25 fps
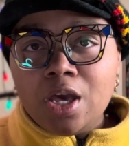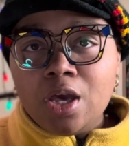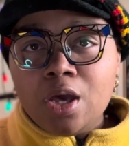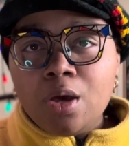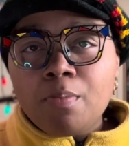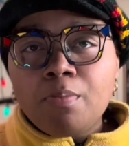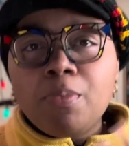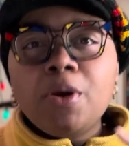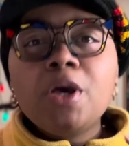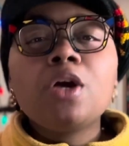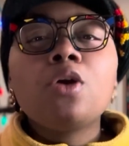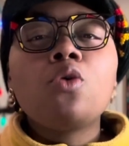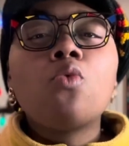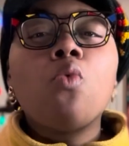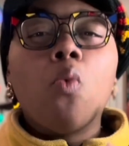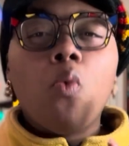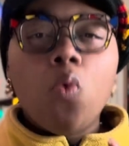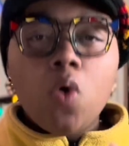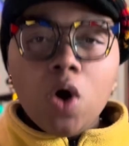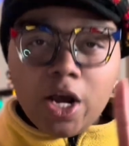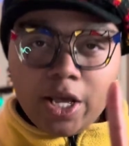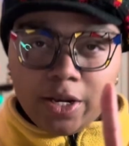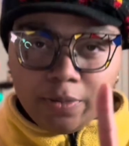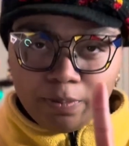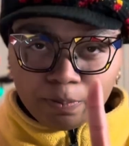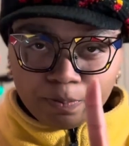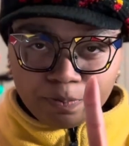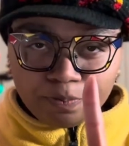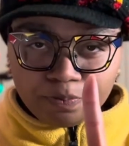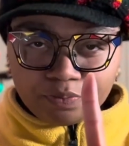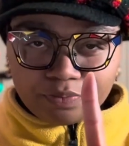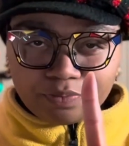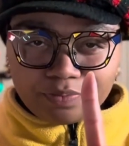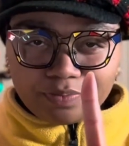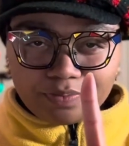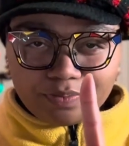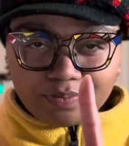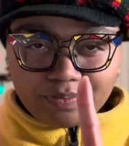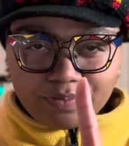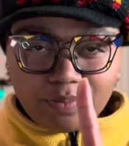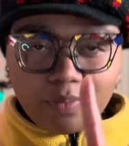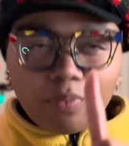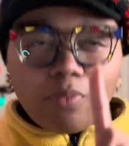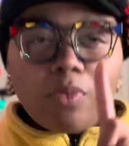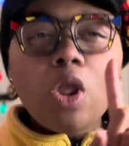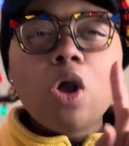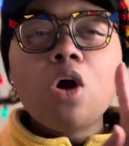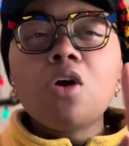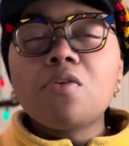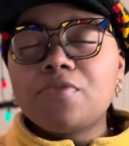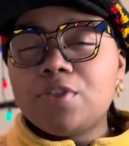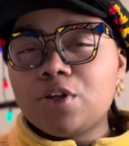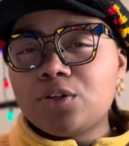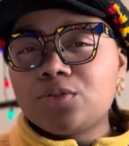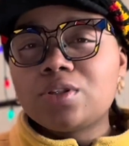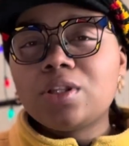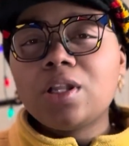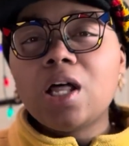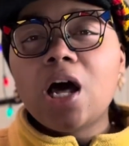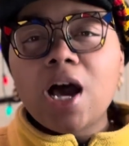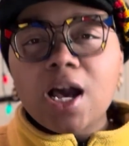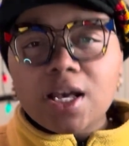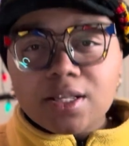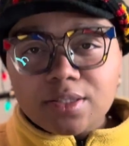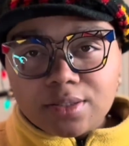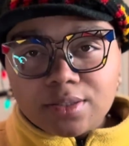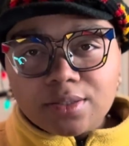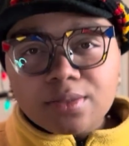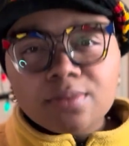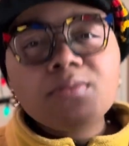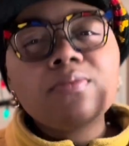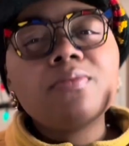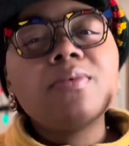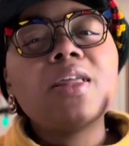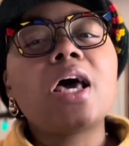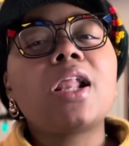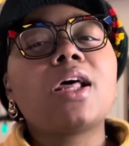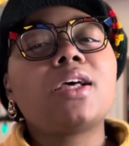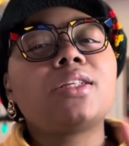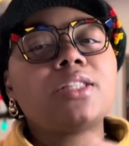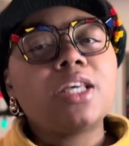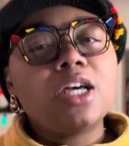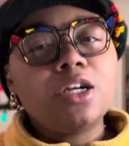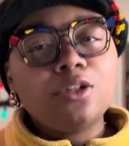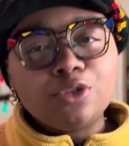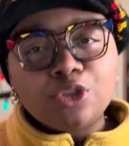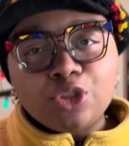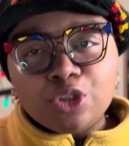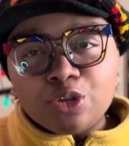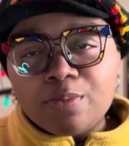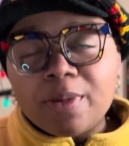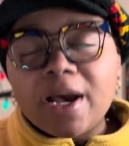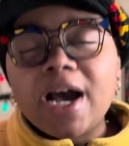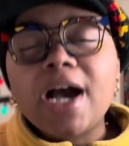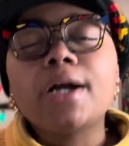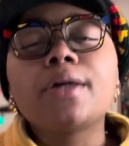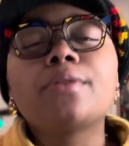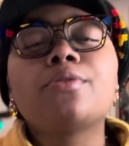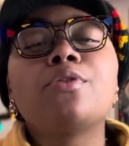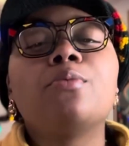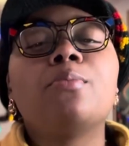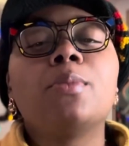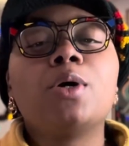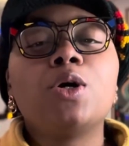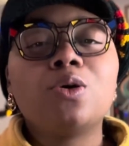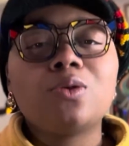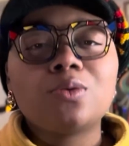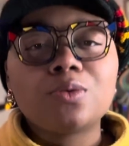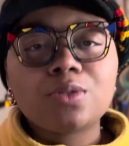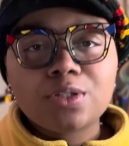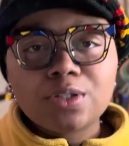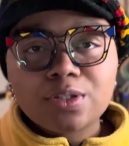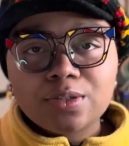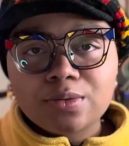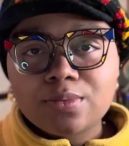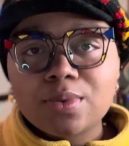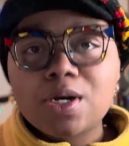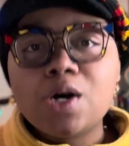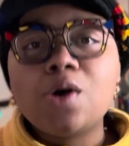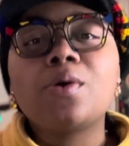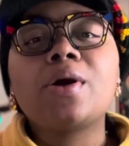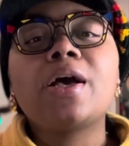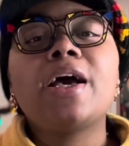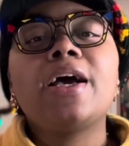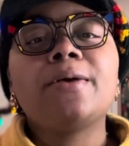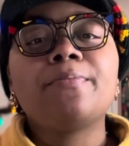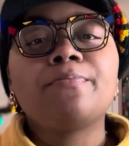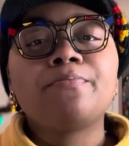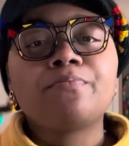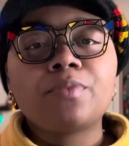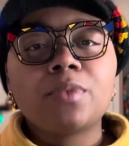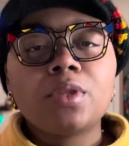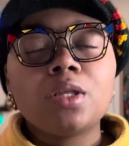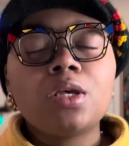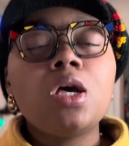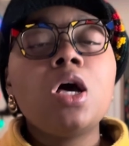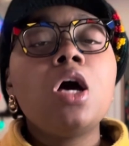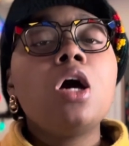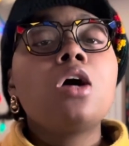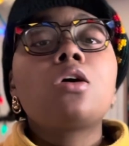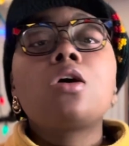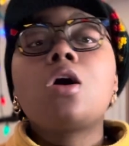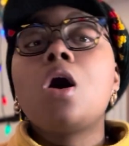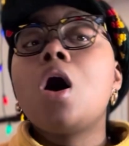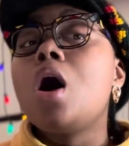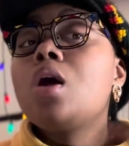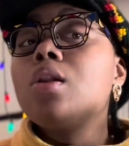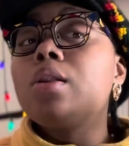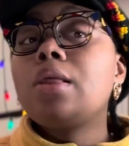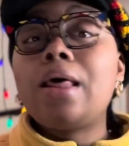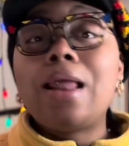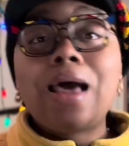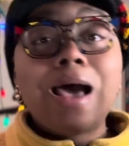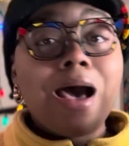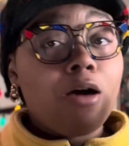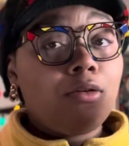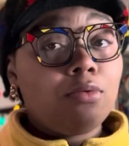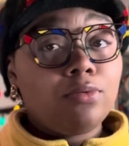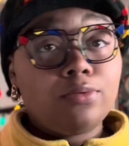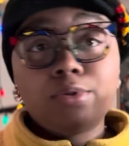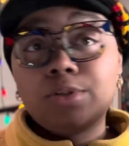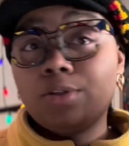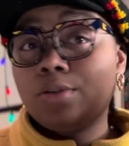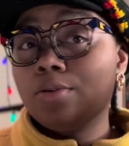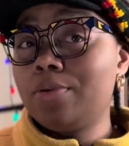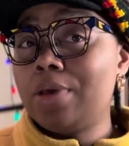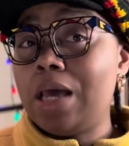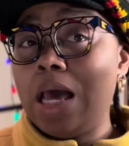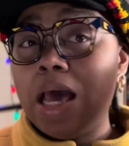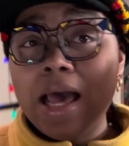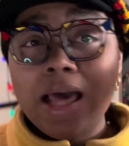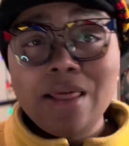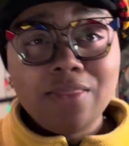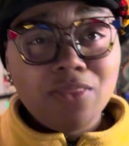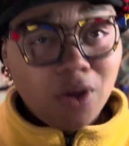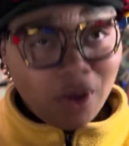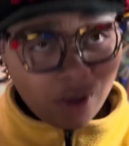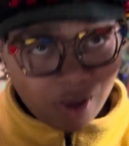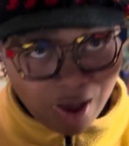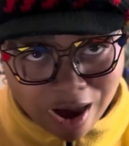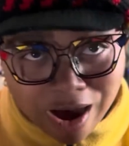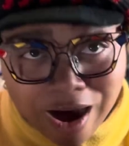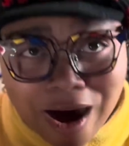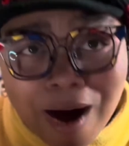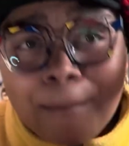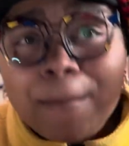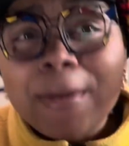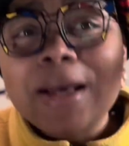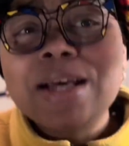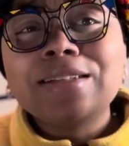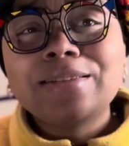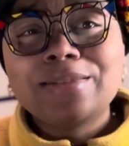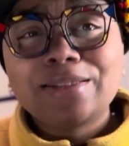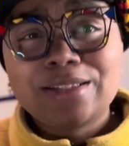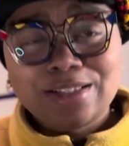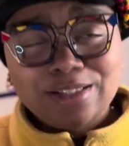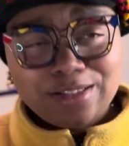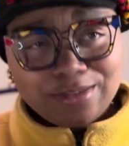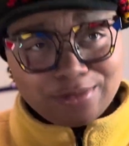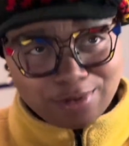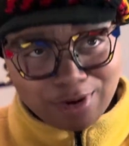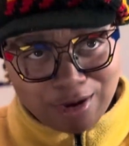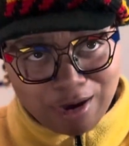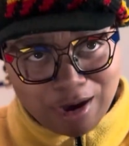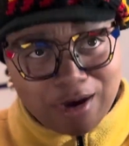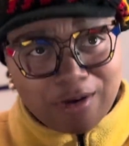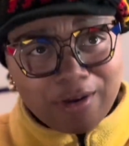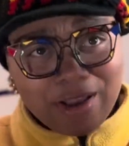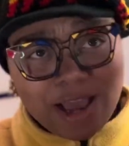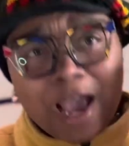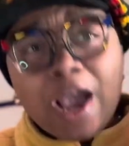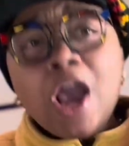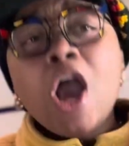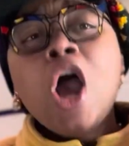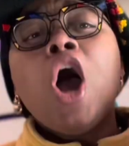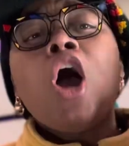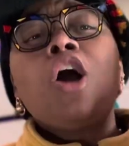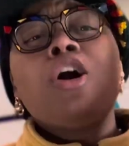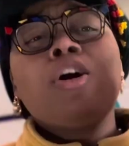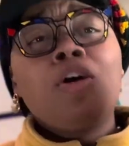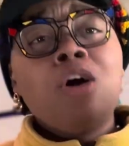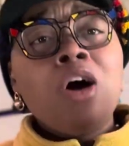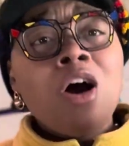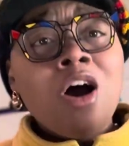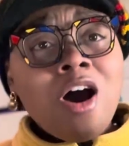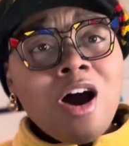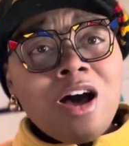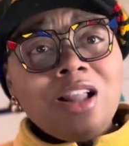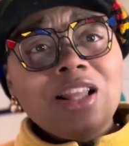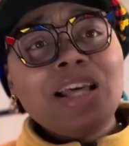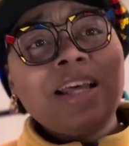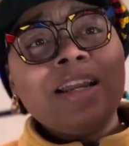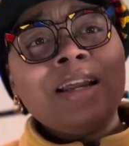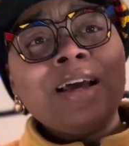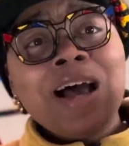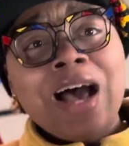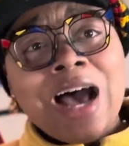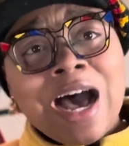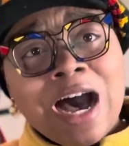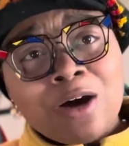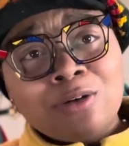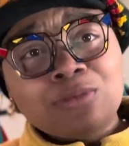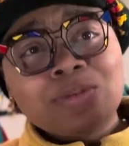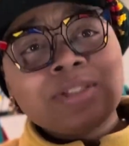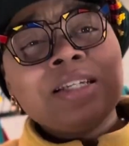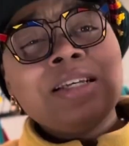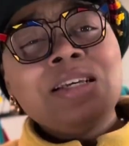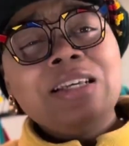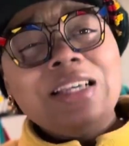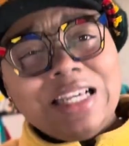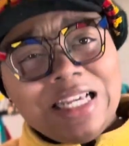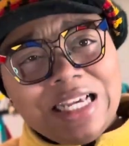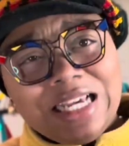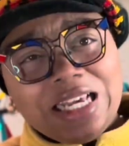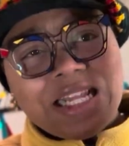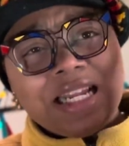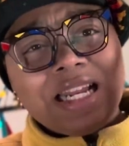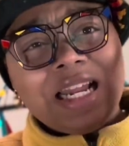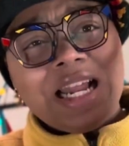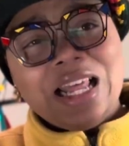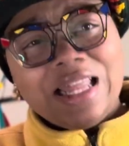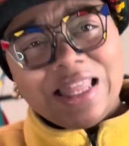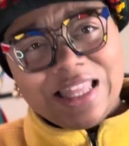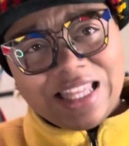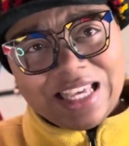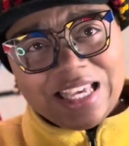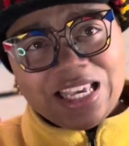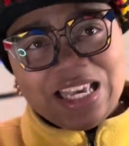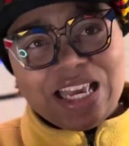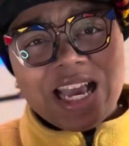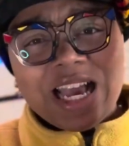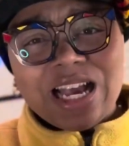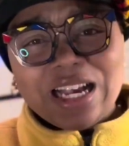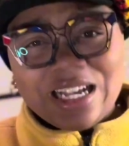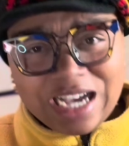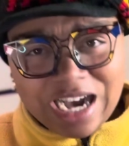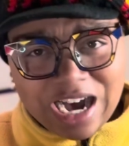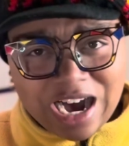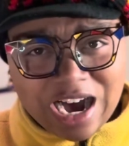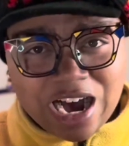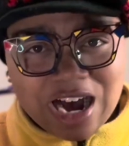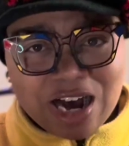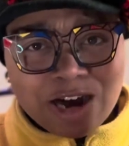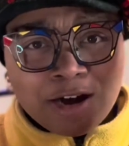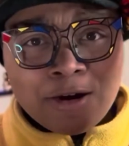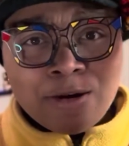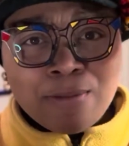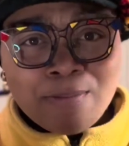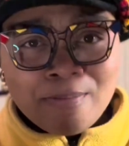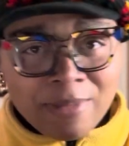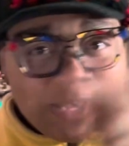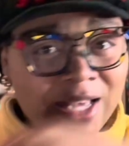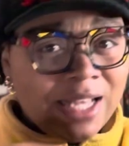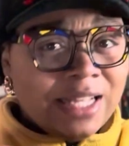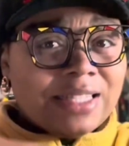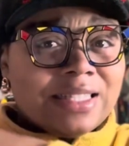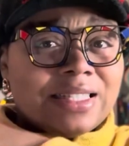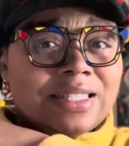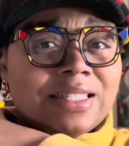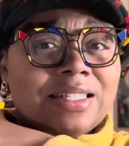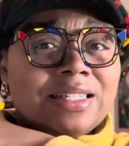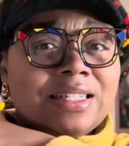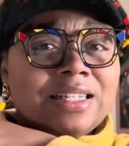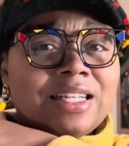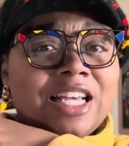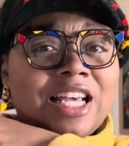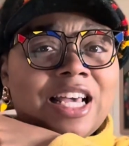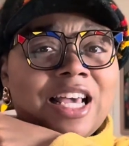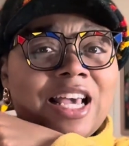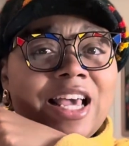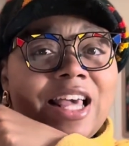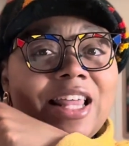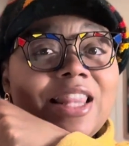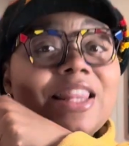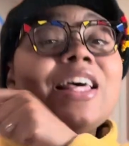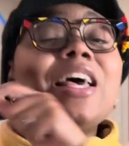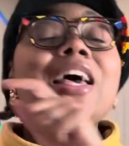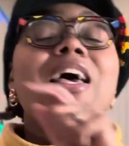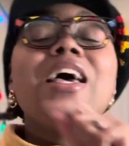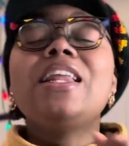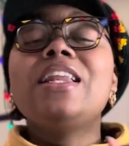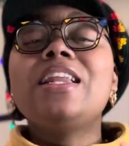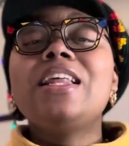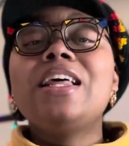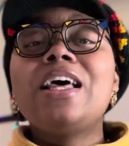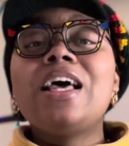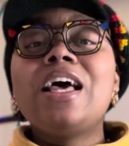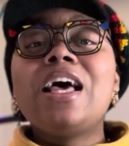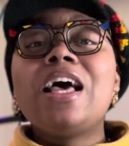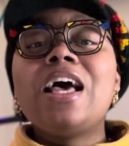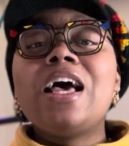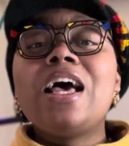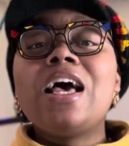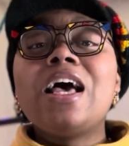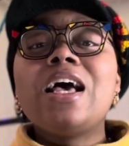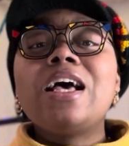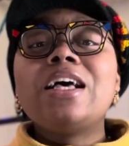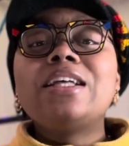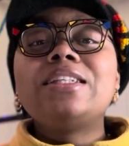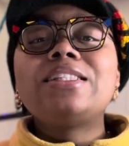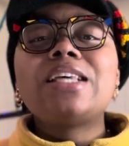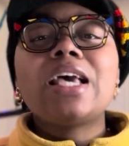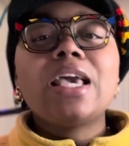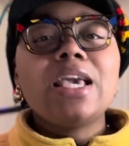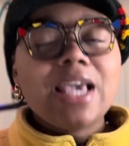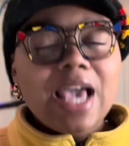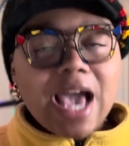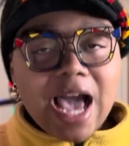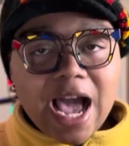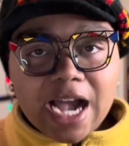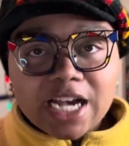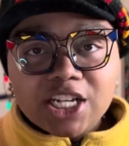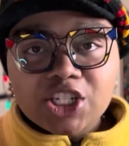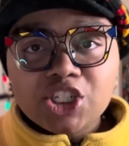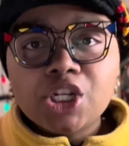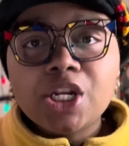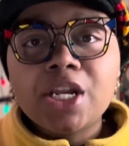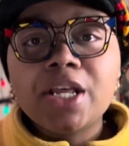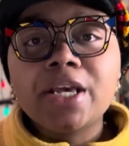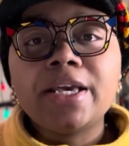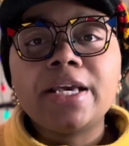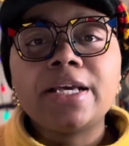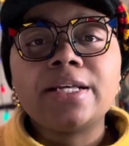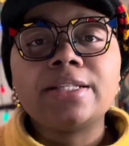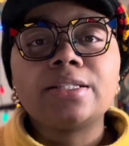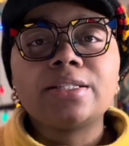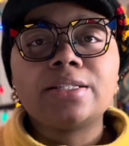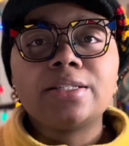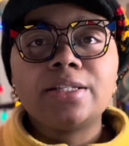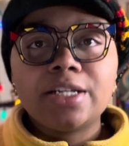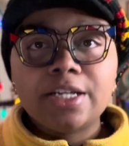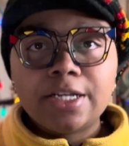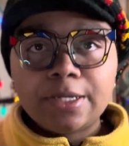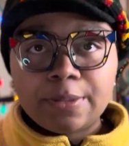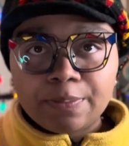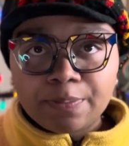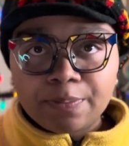Pick one of those lies that has held you back the most, okay? Call it out in the comments, okay? Call it out in the comments. Then take action against it.